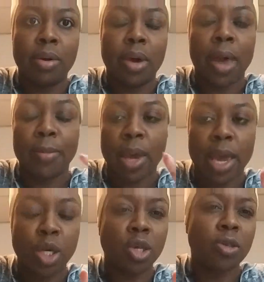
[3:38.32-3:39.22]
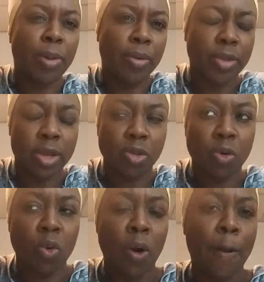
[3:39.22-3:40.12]
I'm anxious about this,
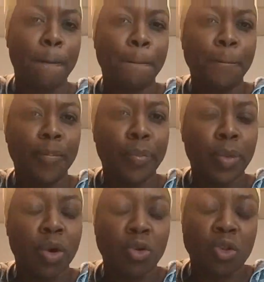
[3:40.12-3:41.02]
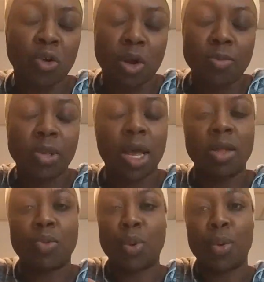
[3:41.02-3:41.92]
or there's a
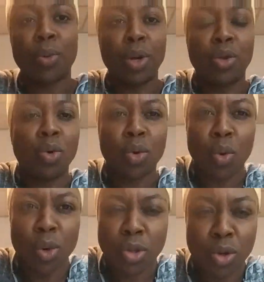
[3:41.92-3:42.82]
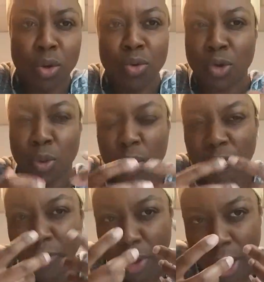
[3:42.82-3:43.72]
circumstance where we don't know what to do, so we
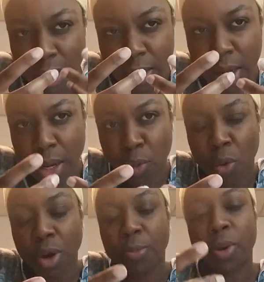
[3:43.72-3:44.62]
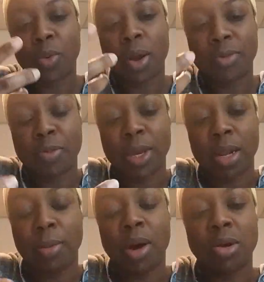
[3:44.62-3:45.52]
feel anxiety and worry. But what I'm
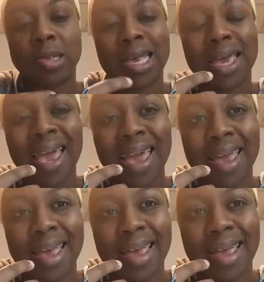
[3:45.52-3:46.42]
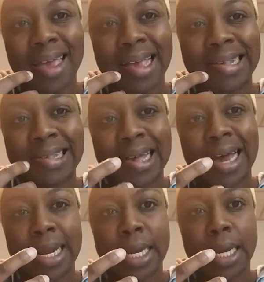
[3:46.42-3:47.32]
speaking about is
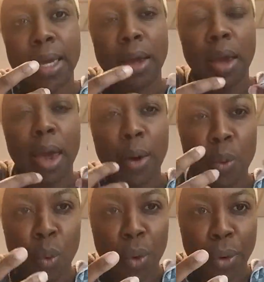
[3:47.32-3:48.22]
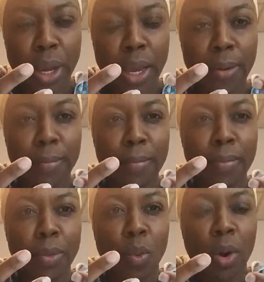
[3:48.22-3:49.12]
anxiety and worry
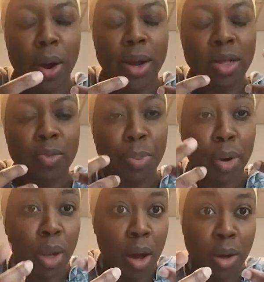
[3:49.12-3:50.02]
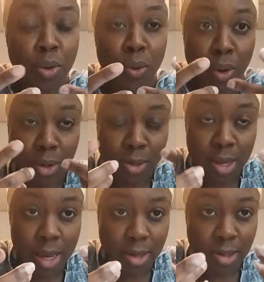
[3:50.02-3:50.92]
where it's prolonged or it's
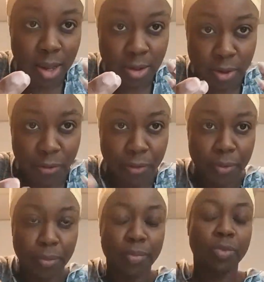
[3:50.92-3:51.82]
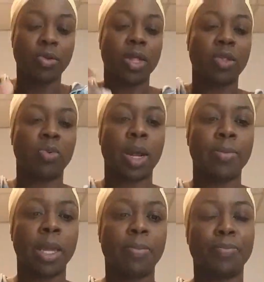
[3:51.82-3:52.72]
excessive. So that's what I
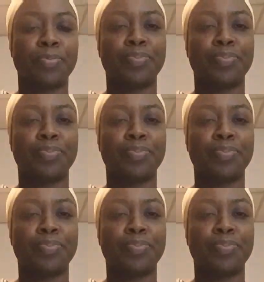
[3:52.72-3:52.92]
mean.